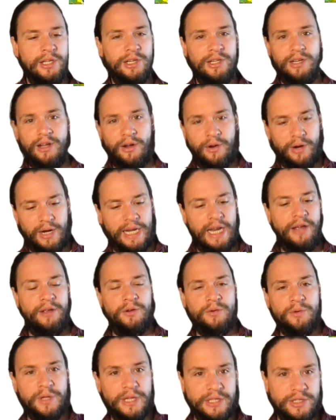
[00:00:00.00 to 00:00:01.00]
getting hungry, and now
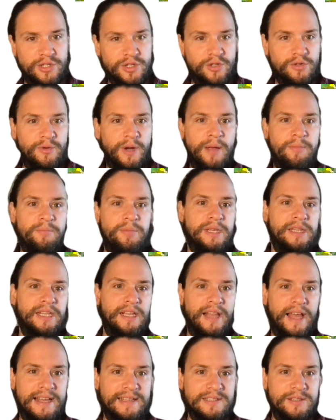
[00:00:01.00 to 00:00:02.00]
you're really scraping the
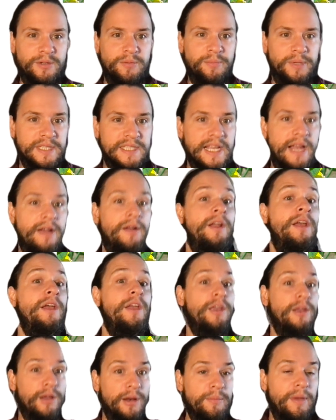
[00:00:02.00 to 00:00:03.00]
last little bits out.
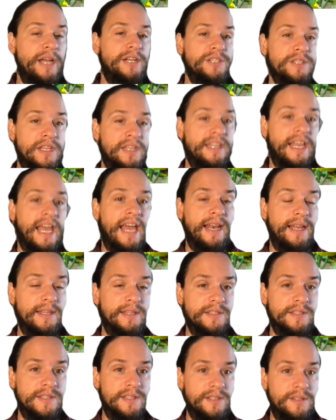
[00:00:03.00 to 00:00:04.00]
You can imagine that that
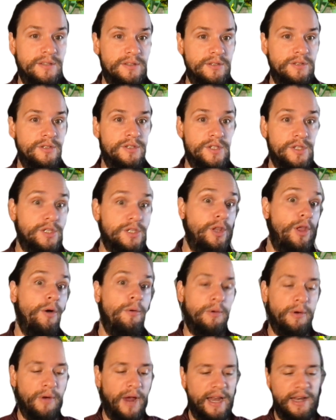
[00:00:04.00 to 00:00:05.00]
is
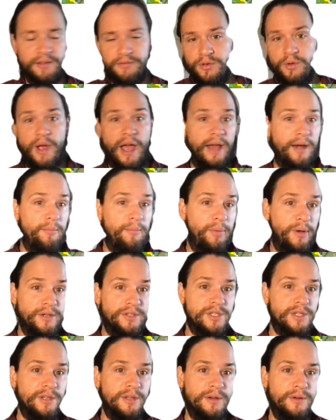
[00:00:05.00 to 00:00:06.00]
slower, right? And if you had a bunch
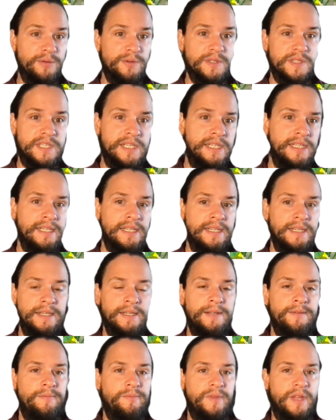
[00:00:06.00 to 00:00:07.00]
of those
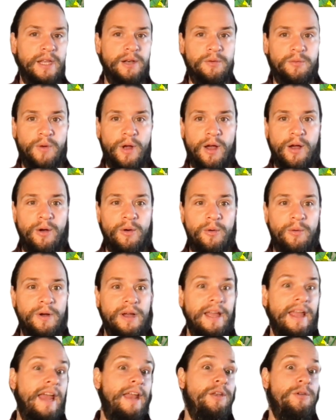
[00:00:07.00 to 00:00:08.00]
in a row
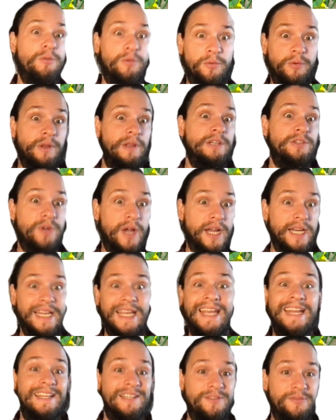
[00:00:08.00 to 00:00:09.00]
and you were really trying to
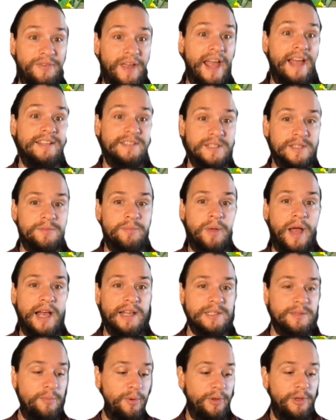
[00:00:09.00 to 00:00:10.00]
eat as fast as
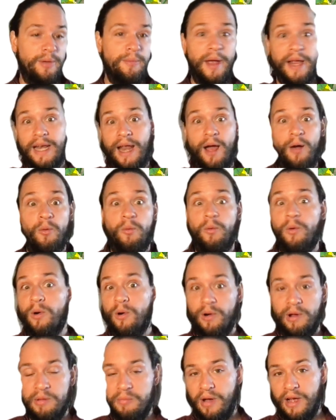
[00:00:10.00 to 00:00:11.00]
possible, you might not
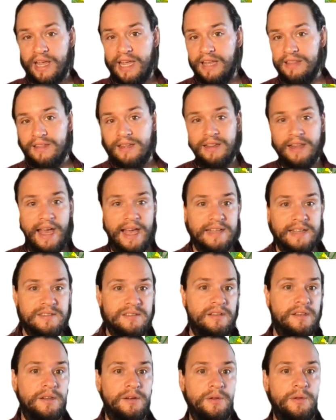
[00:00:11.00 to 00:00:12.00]
worry about getting the last
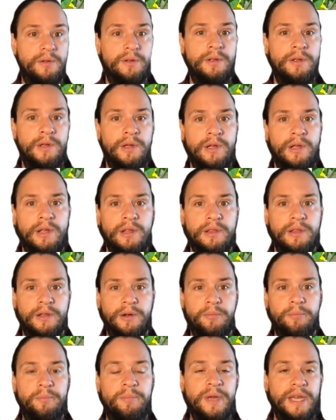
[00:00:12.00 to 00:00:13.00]
little
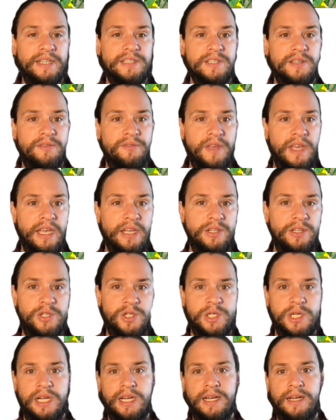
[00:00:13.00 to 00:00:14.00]
little bits of
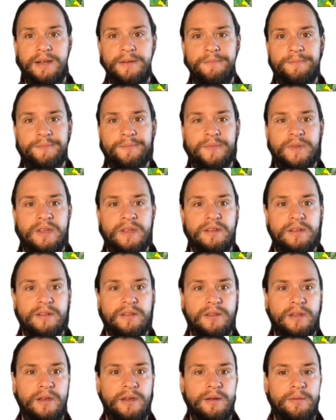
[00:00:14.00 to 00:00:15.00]
each, um,
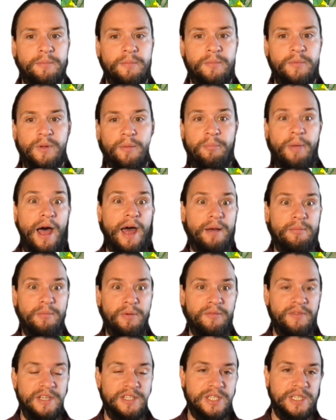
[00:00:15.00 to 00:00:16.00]
the, the bottom
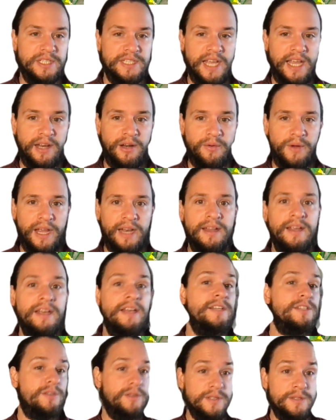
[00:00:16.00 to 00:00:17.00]
of each container, right?
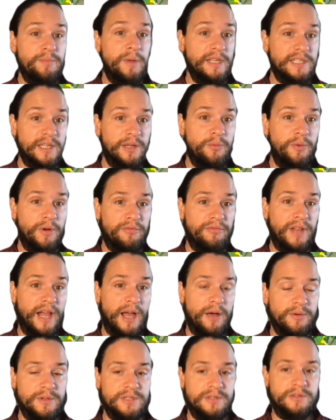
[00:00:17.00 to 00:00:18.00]
So this is basically what
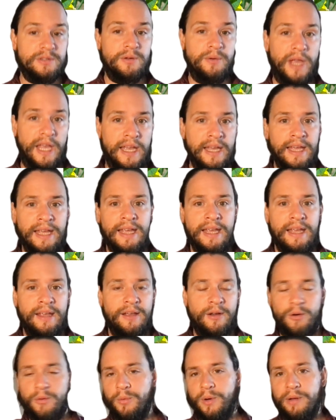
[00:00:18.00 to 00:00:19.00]
flowers are doing,
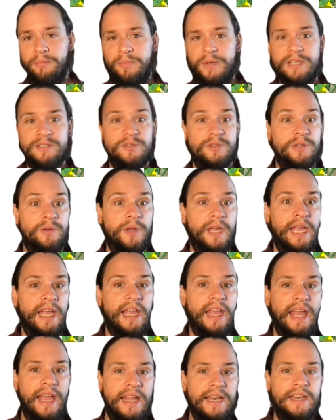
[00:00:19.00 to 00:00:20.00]
or what bees are doing.
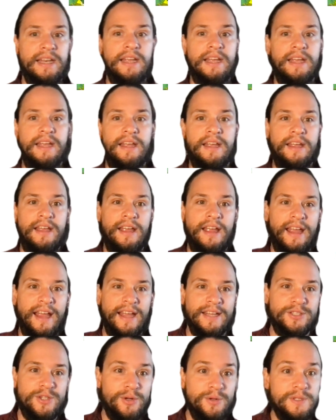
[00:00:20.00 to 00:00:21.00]
And
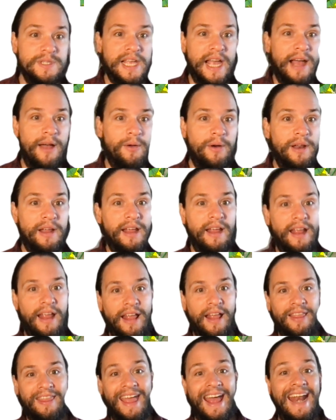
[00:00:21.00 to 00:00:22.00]
it turns out
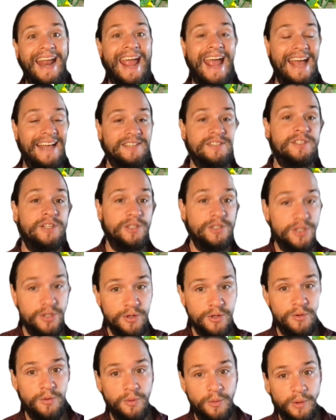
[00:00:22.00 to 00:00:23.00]
that has to
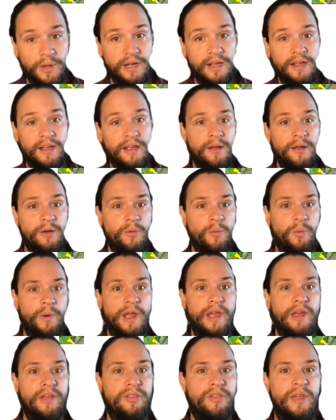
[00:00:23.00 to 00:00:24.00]
do
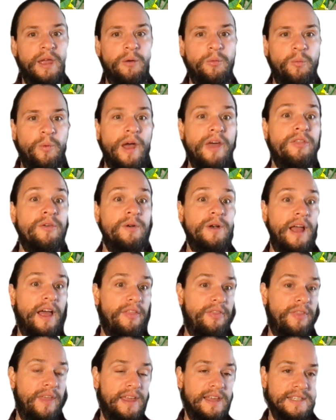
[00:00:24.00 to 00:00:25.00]
with and whether or
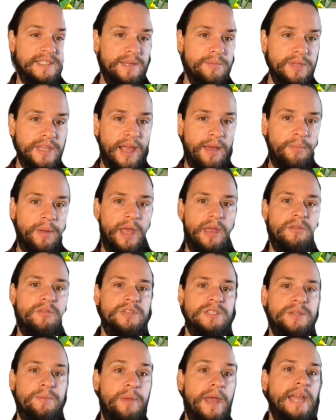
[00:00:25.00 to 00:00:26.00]
not they exhibit that behavior
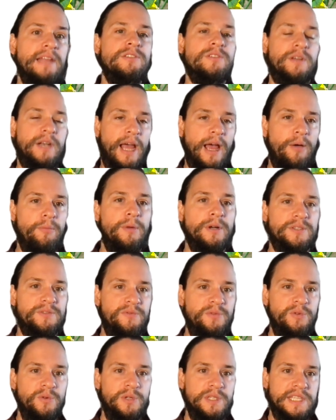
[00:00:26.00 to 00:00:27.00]
depends on how much
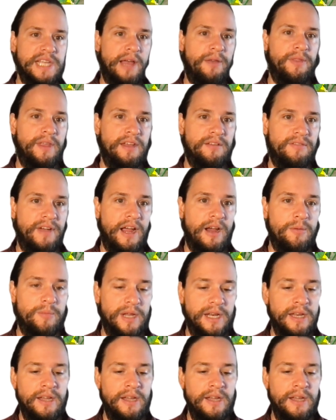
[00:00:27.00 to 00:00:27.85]
food is out in the environment.